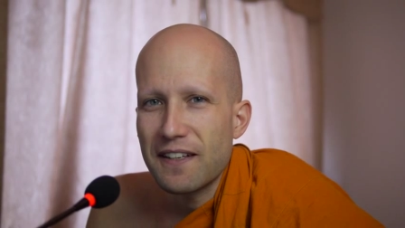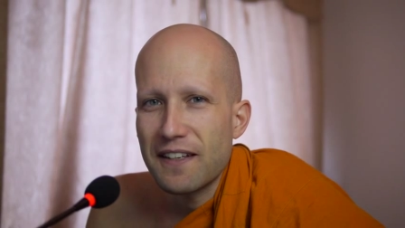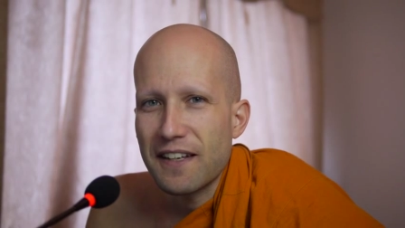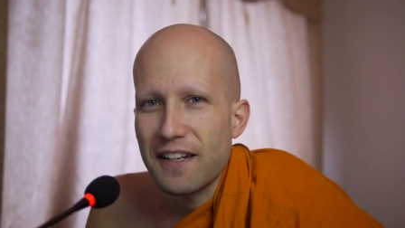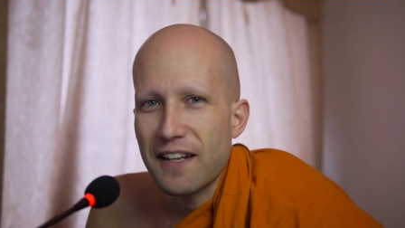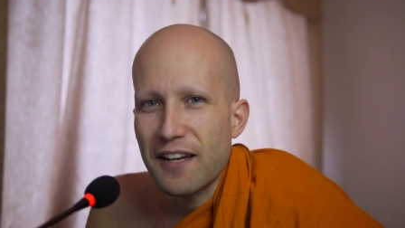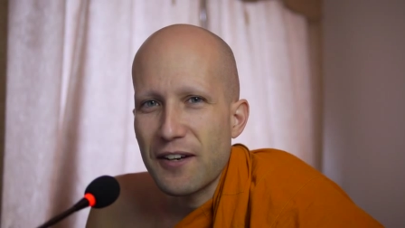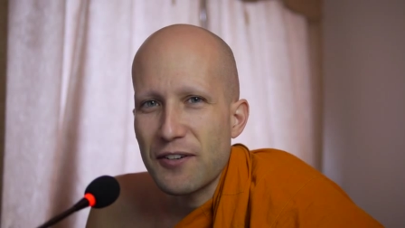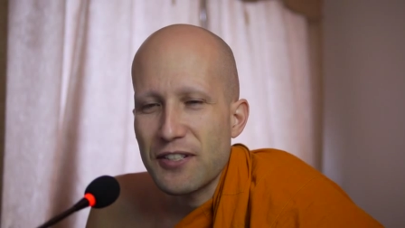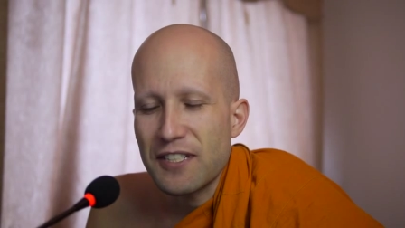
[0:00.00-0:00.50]

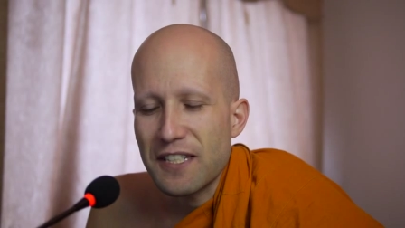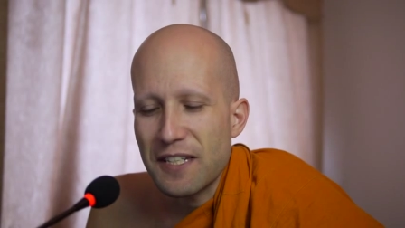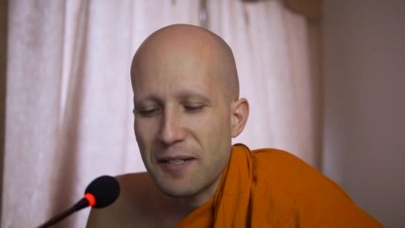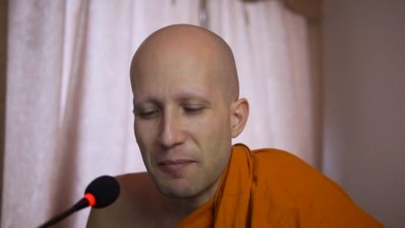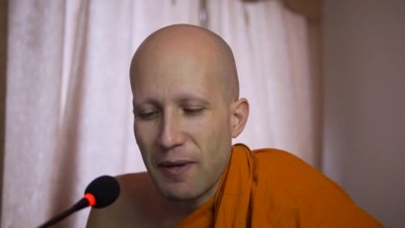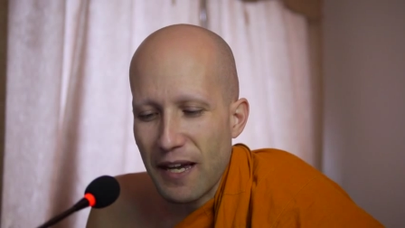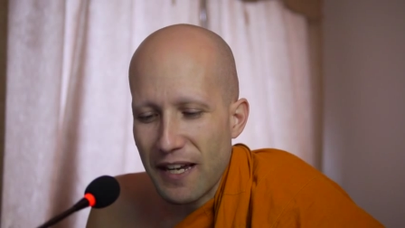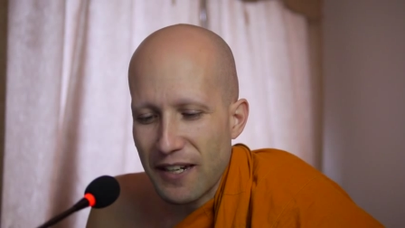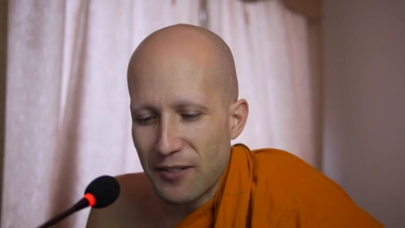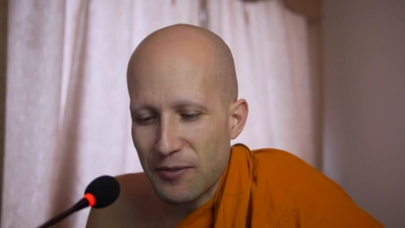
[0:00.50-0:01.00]
And I always
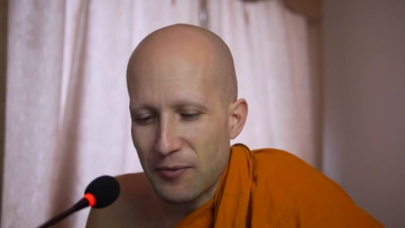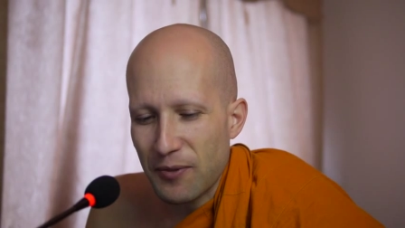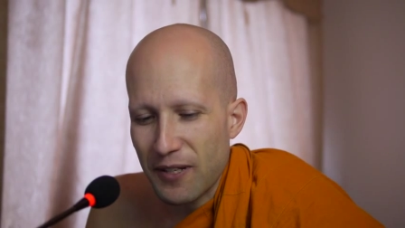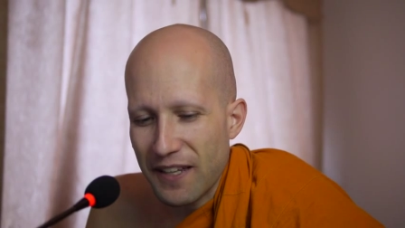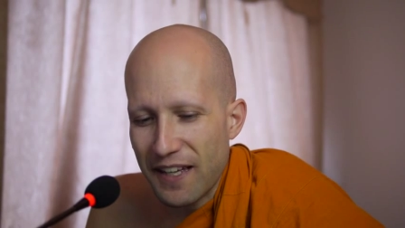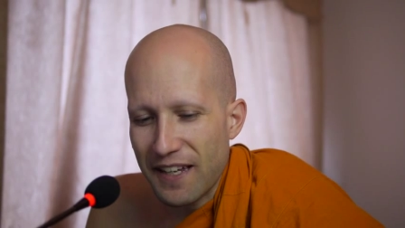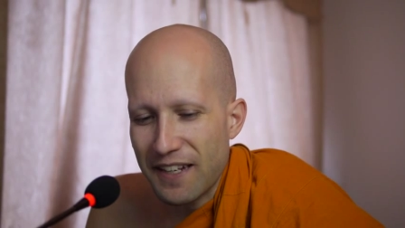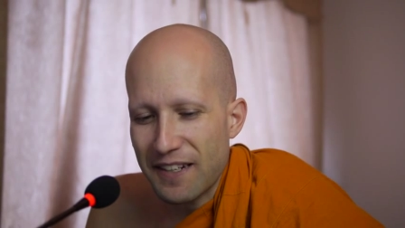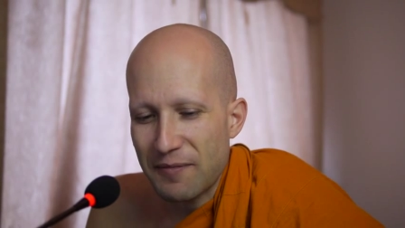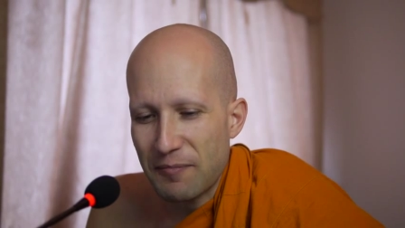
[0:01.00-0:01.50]
think back to, well,
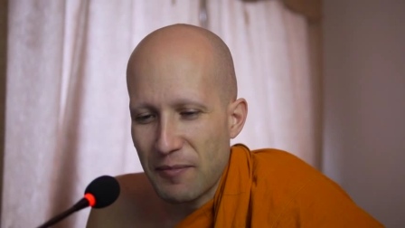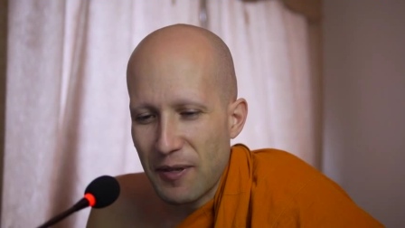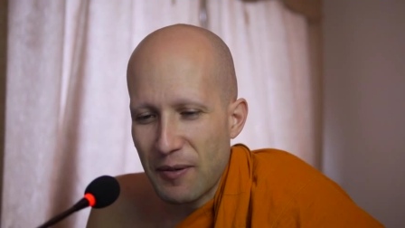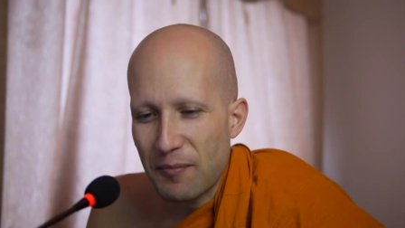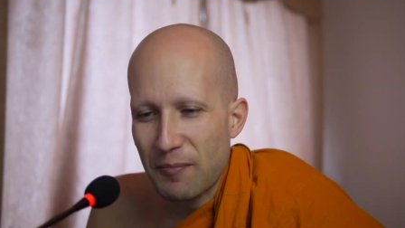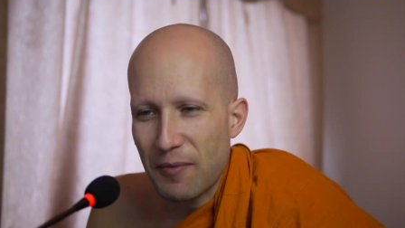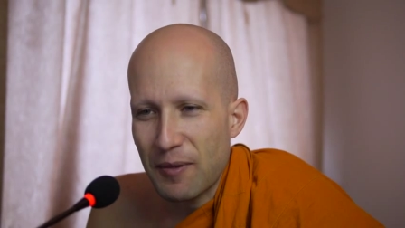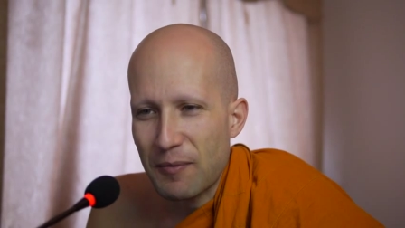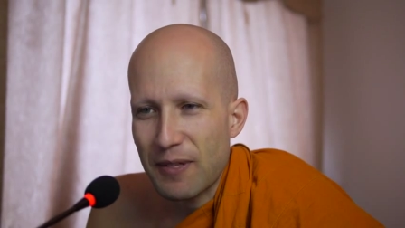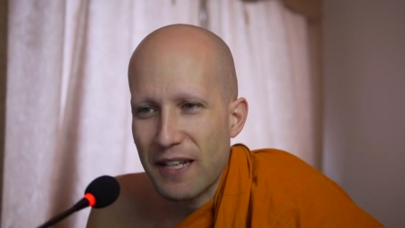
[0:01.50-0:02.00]
that may,
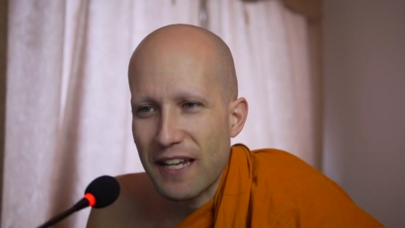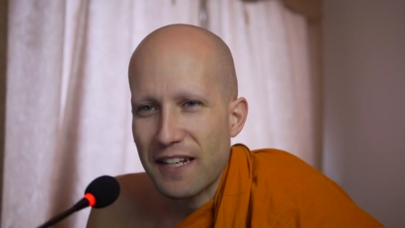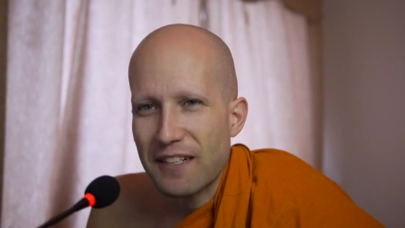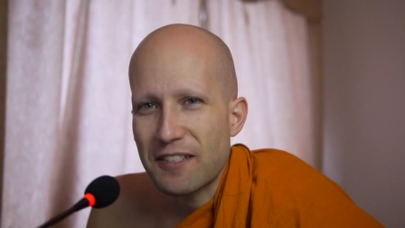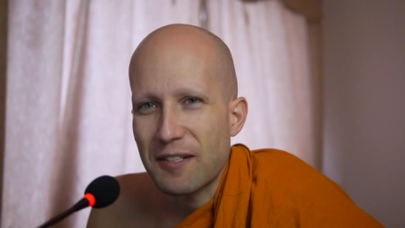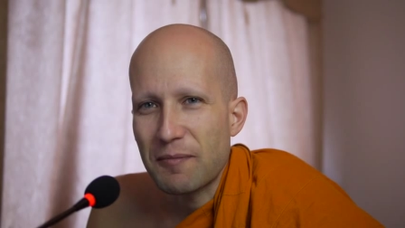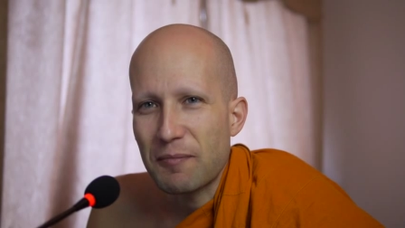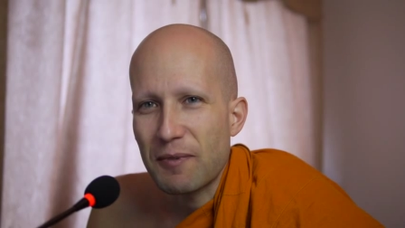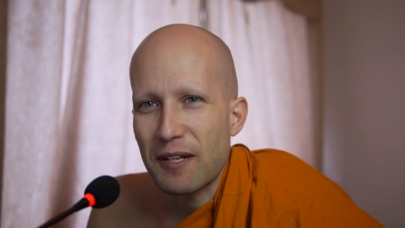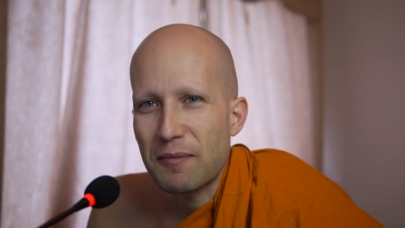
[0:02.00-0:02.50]
maybe that's
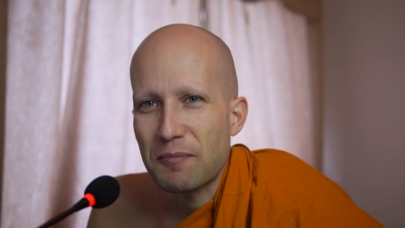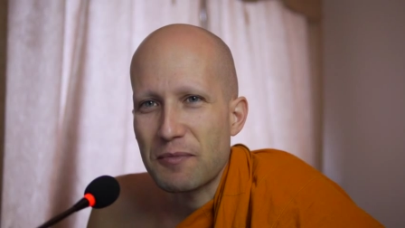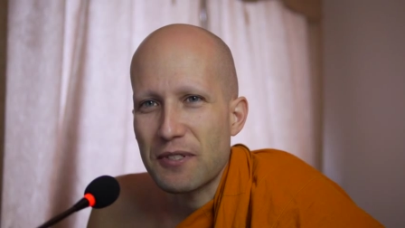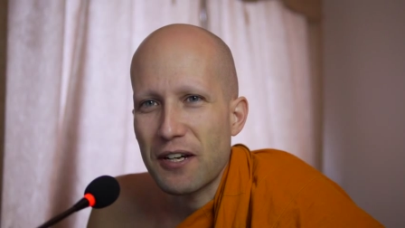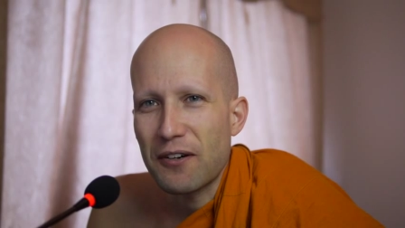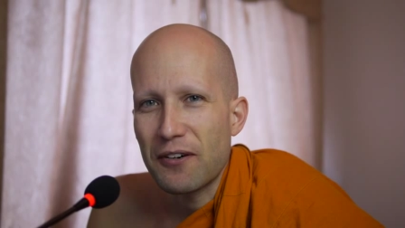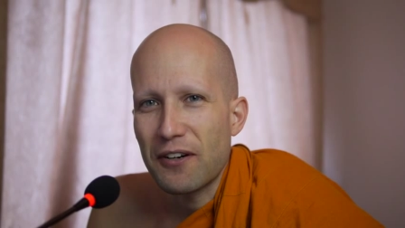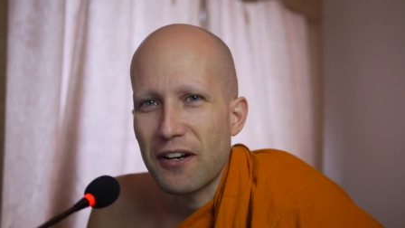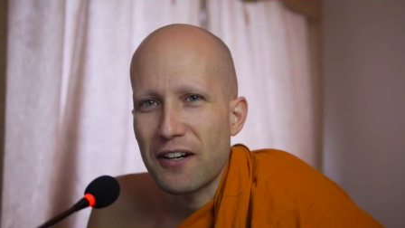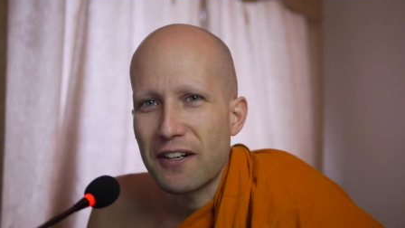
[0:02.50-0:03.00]
sometimes
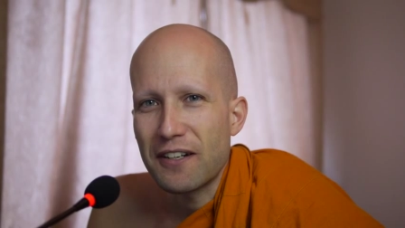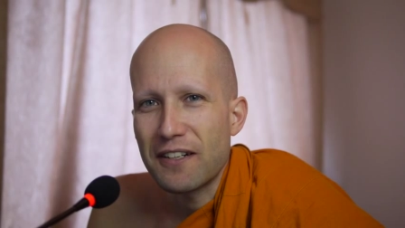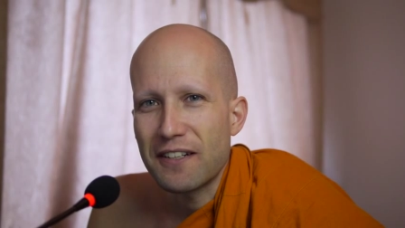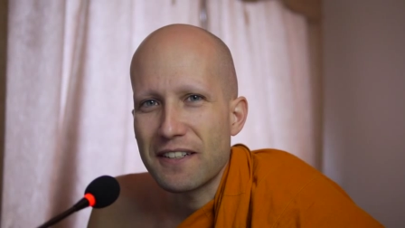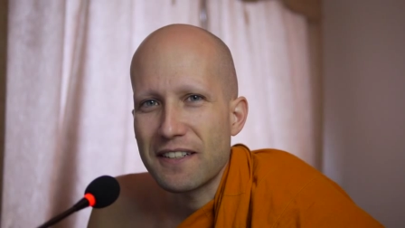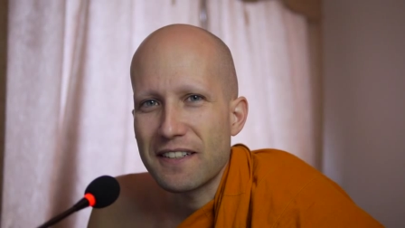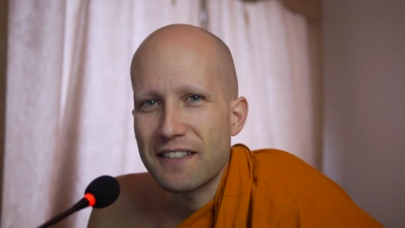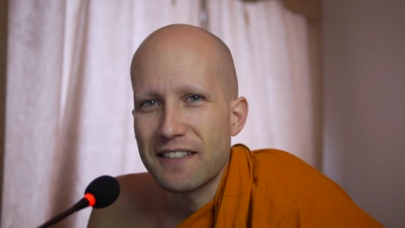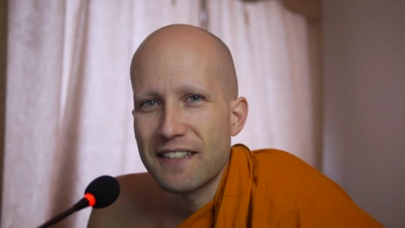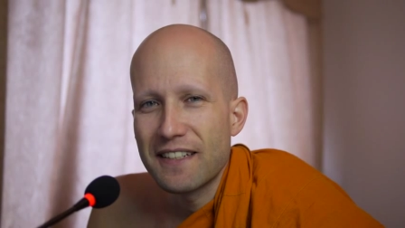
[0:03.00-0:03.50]
how hard
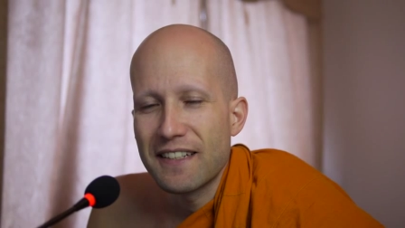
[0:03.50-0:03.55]
it